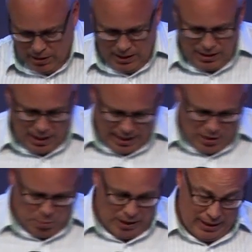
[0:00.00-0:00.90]
in
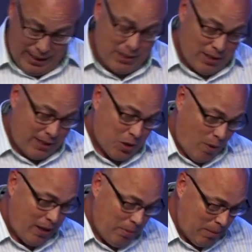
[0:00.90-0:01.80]
today's money. That's, that's
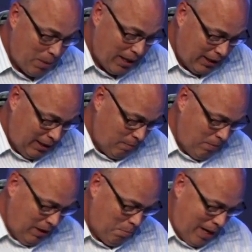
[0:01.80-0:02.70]
quite a bit of money
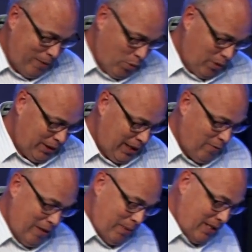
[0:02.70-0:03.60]
in, in my world
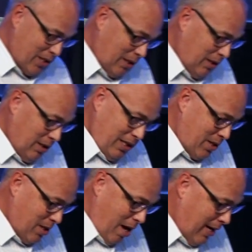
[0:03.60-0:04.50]
anyway, but it's, a,
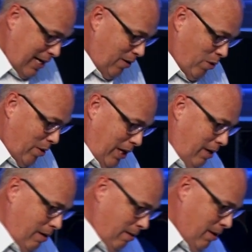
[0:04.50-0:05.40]
it's not anywhere
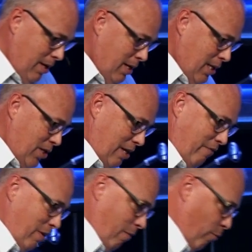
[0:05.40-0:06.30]
near
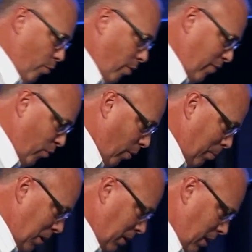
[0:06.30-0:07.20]
744
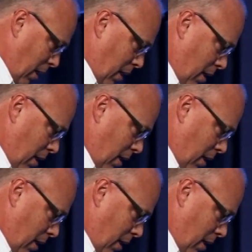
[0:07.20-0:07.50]
million.